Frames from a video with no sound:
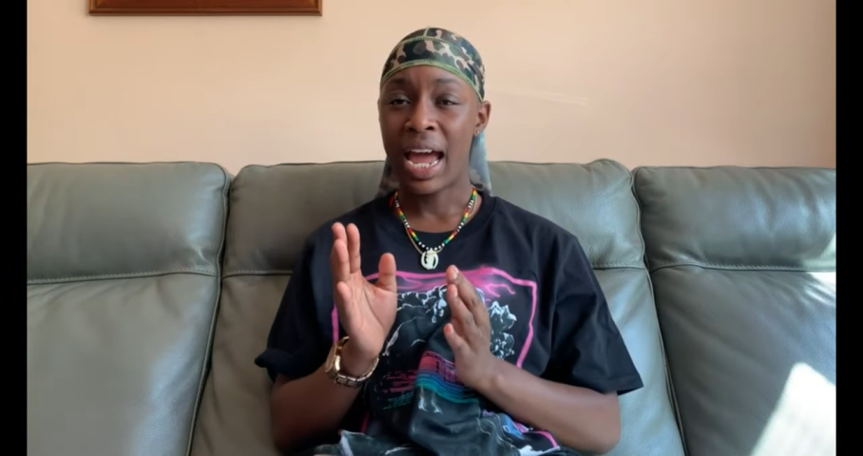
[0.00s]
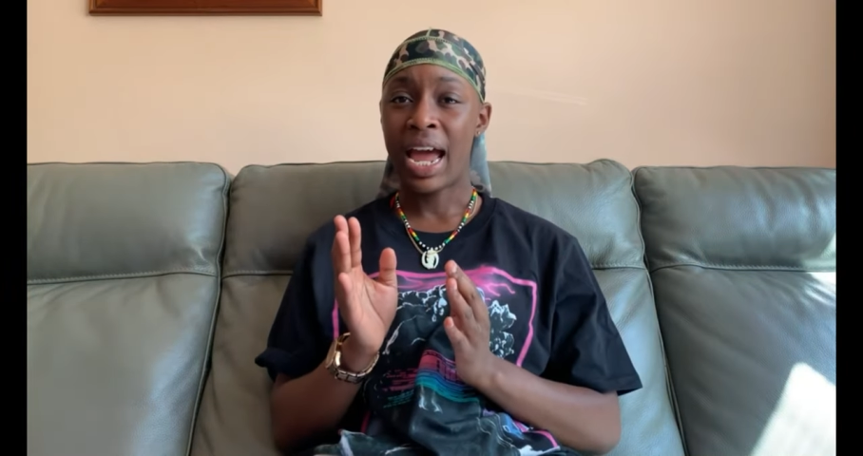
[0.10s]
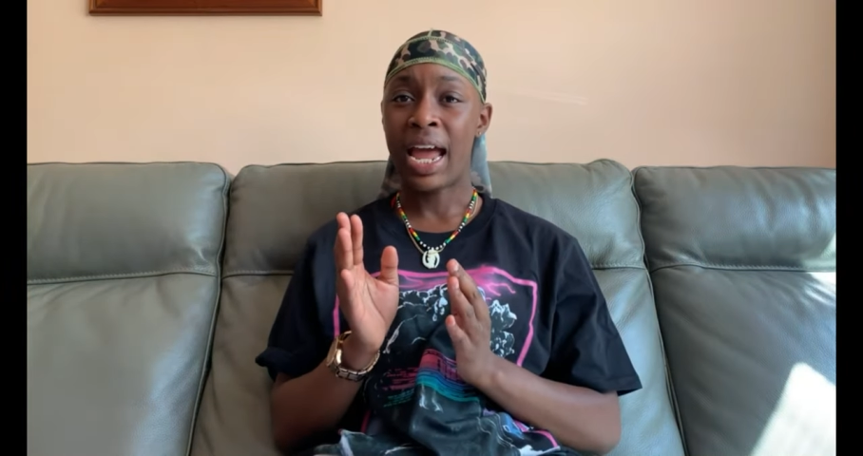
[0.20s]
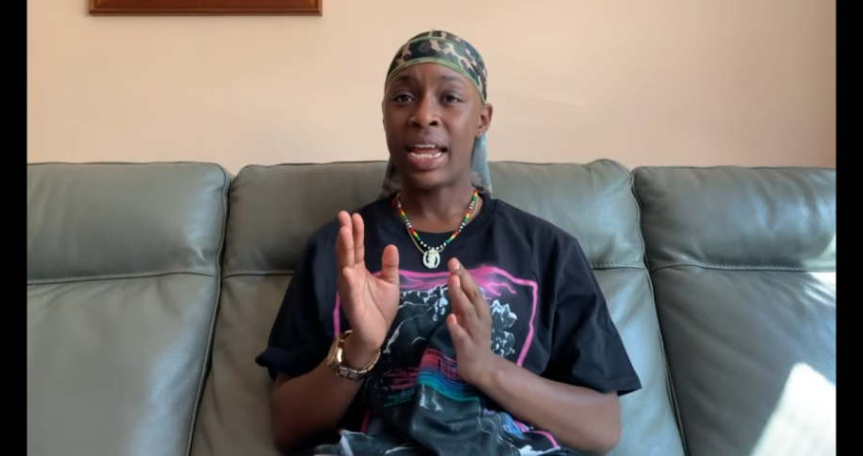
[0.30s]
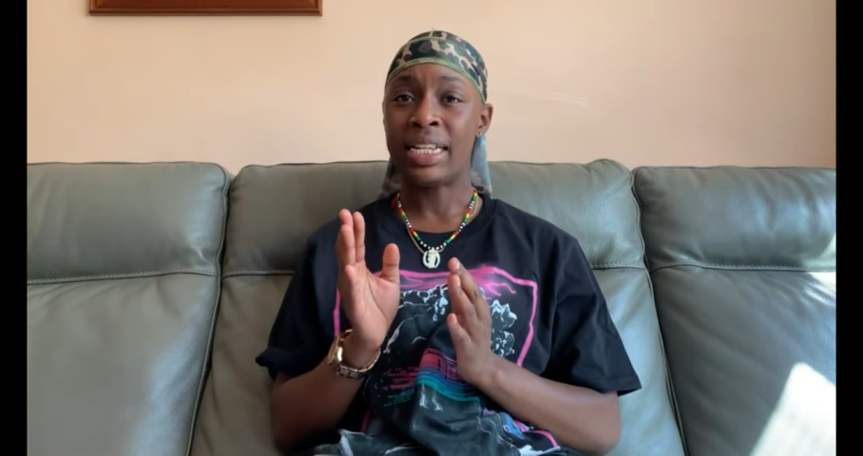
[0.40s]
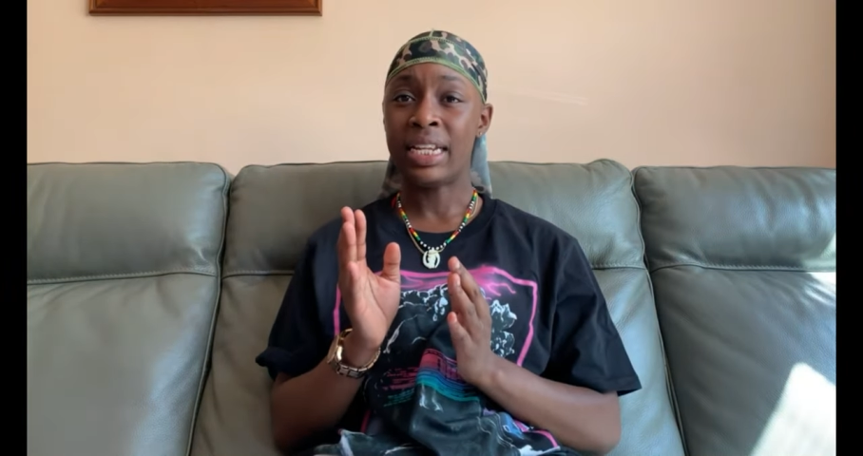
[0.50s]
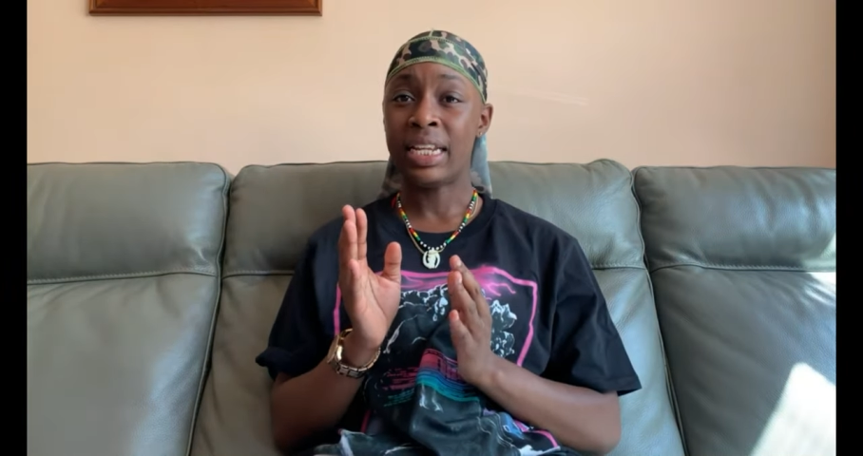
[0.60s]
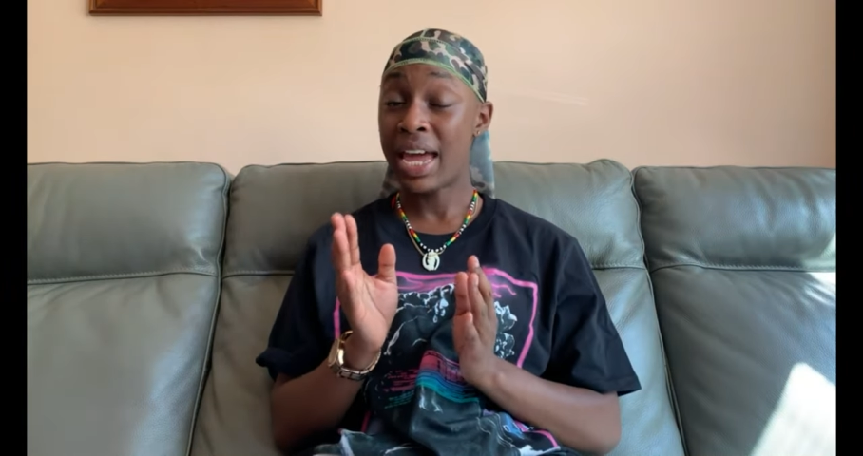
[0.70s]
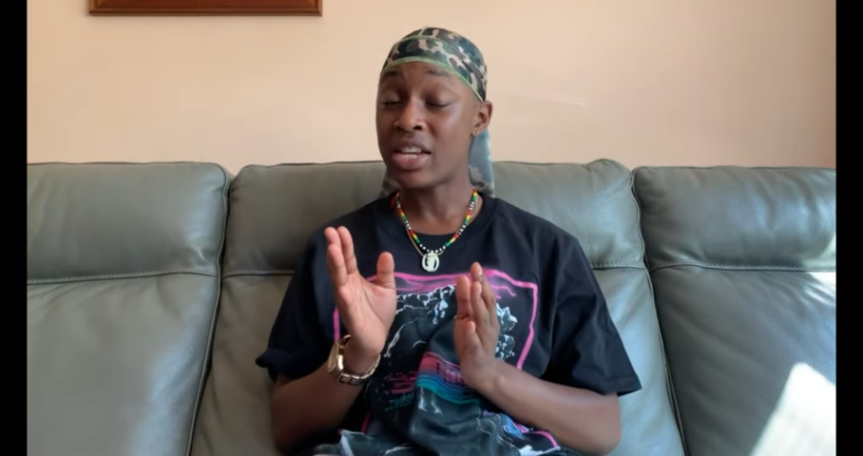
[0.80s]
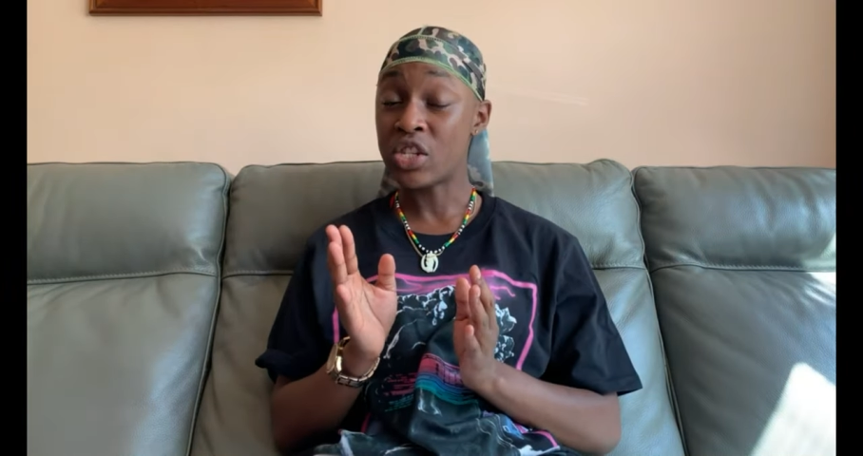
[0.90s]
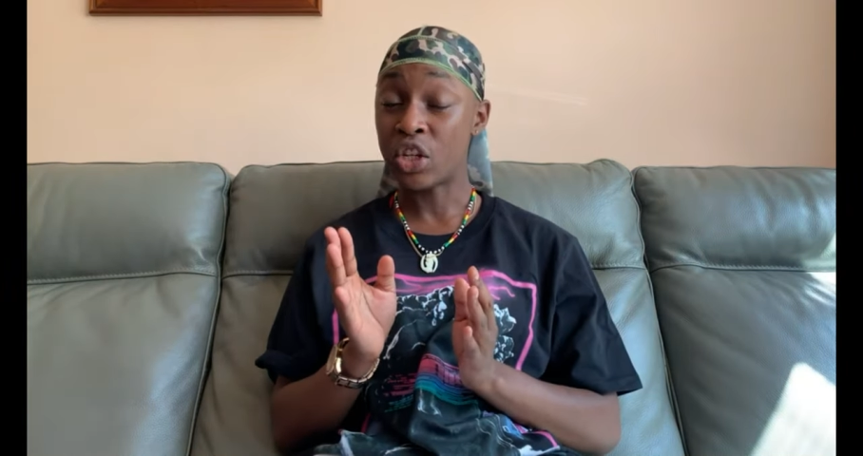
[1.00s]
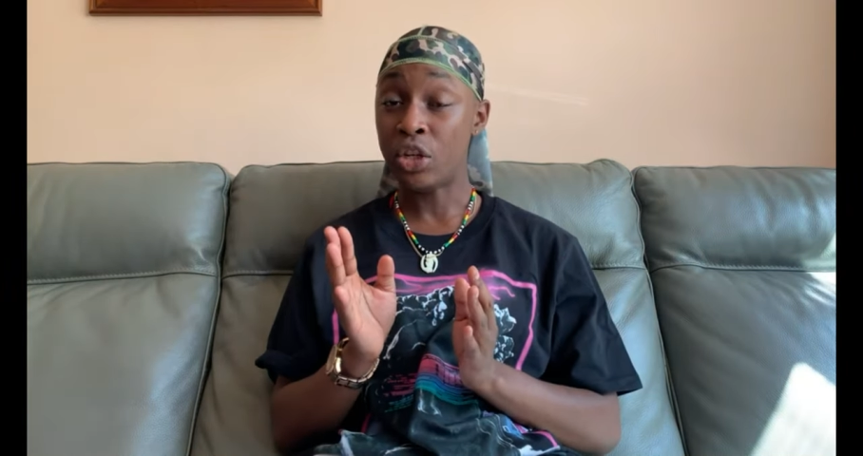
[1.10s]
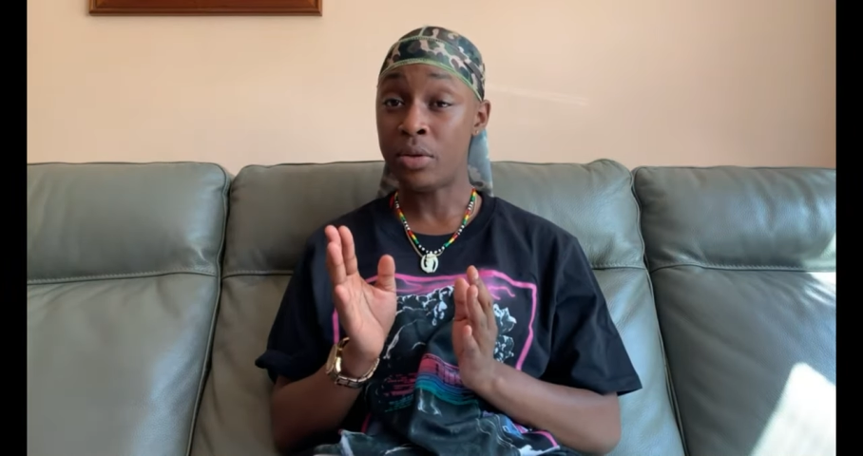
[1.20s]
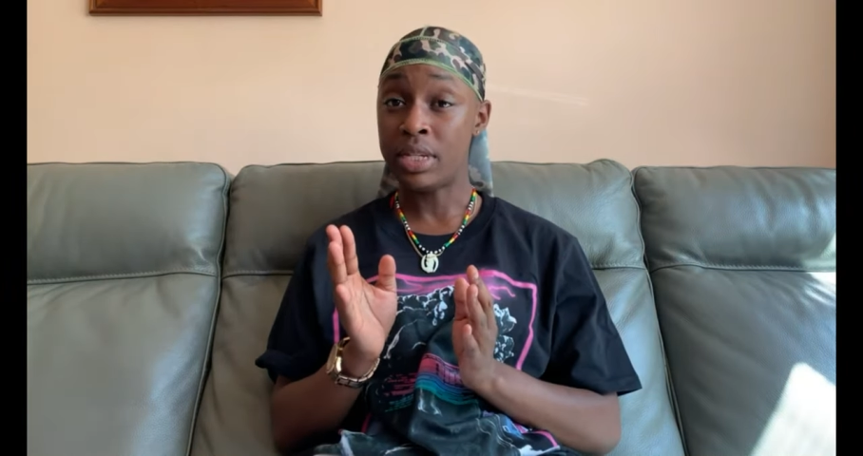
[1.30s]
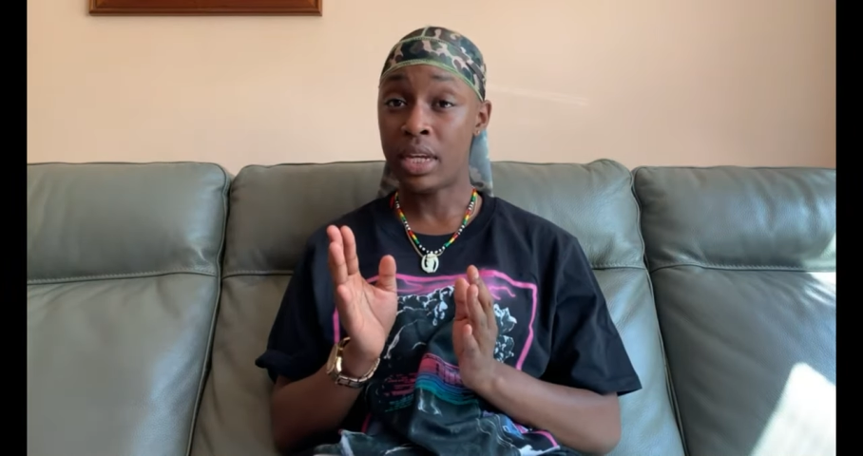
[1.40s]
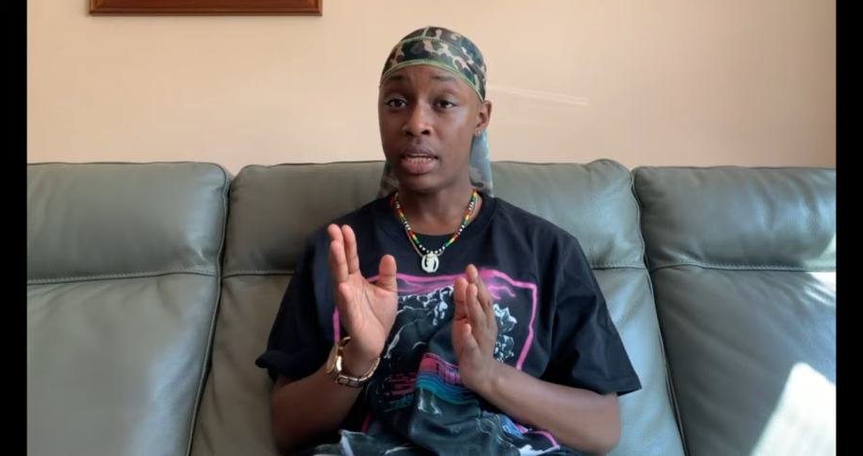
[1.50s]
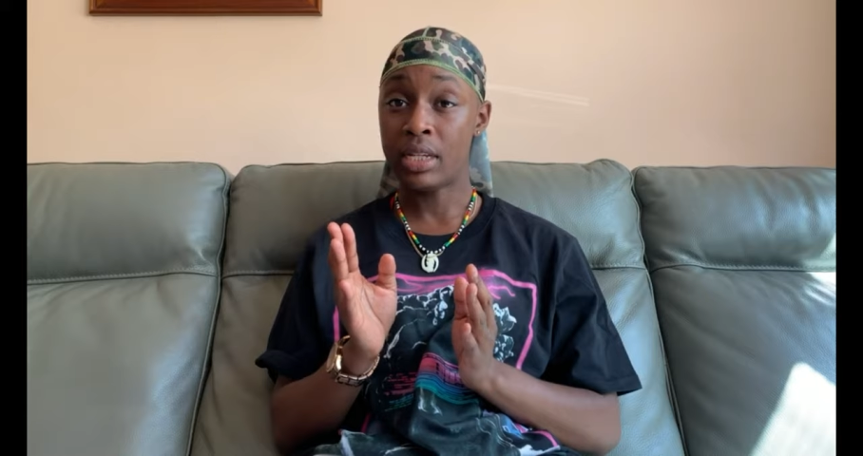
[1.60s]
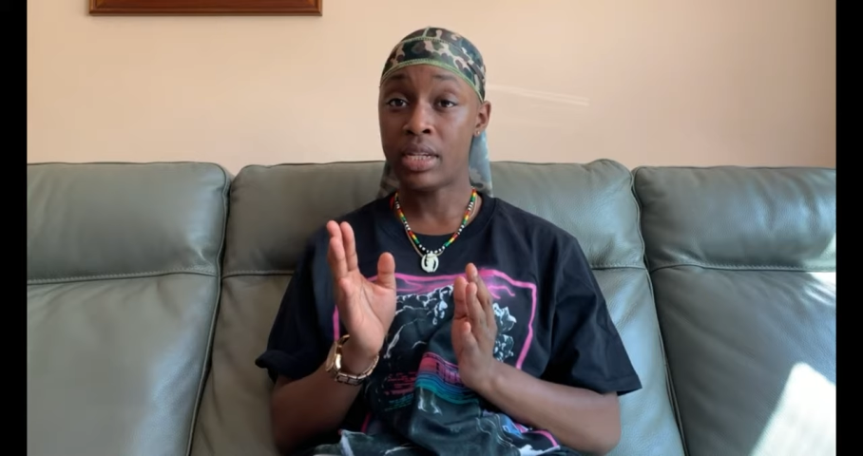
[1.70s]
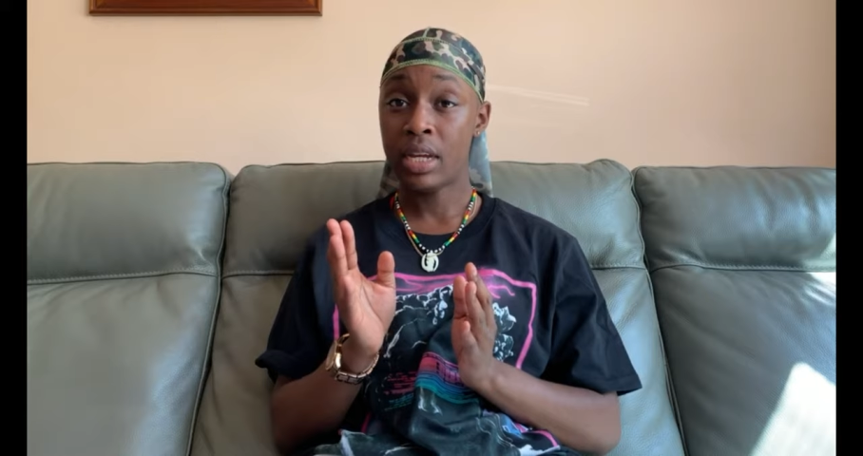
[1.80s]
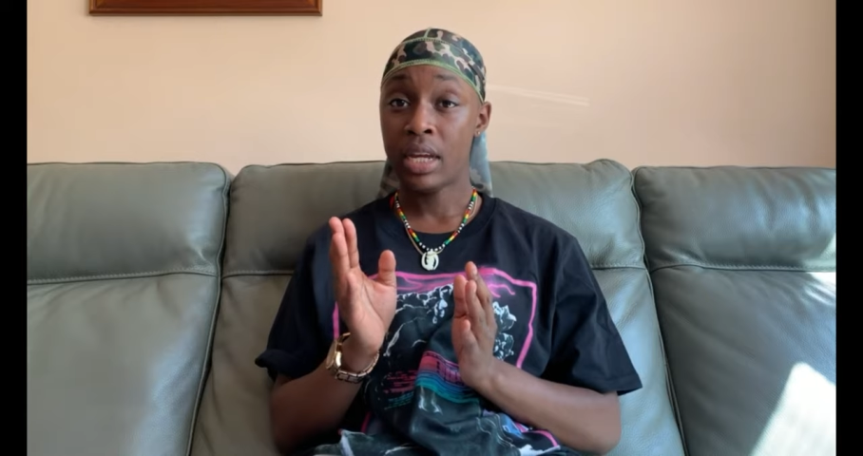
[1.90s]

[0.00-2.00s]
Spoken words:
and executed